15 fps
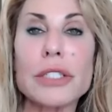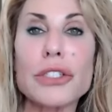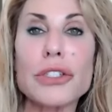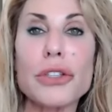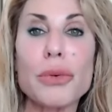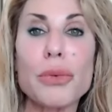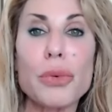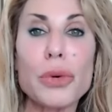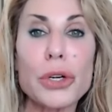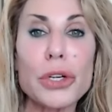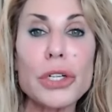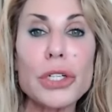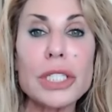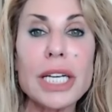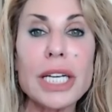into the
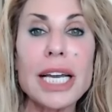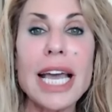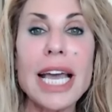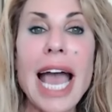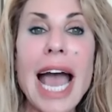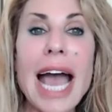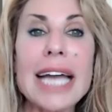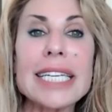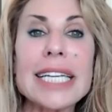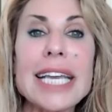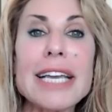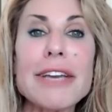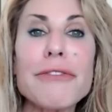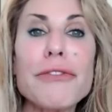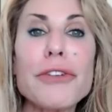world. And
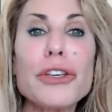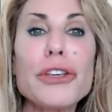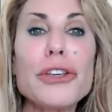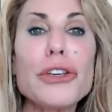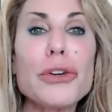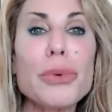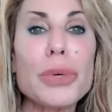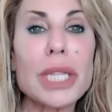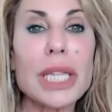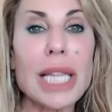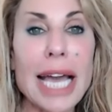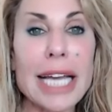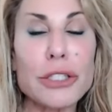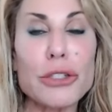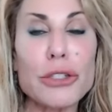if you would
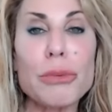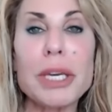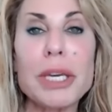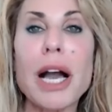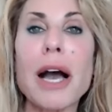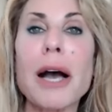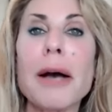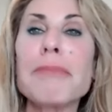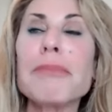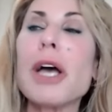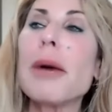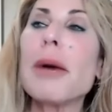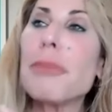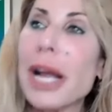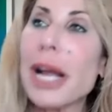like to become
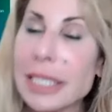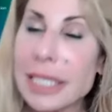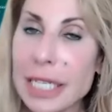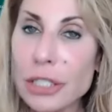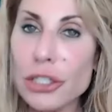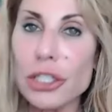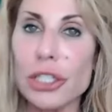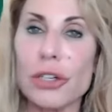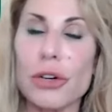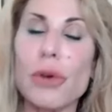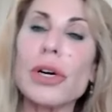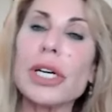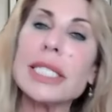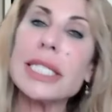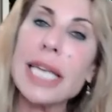a practitioner
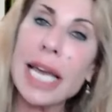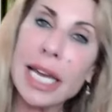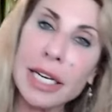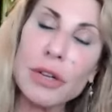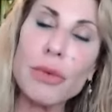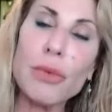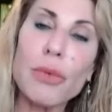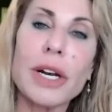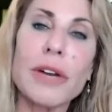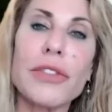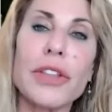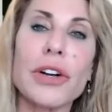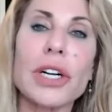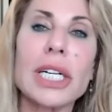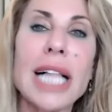or attend one of
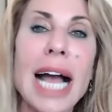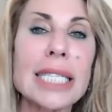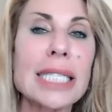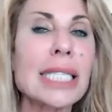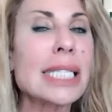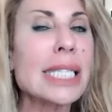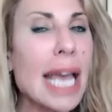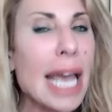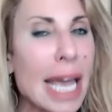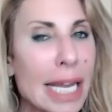their classes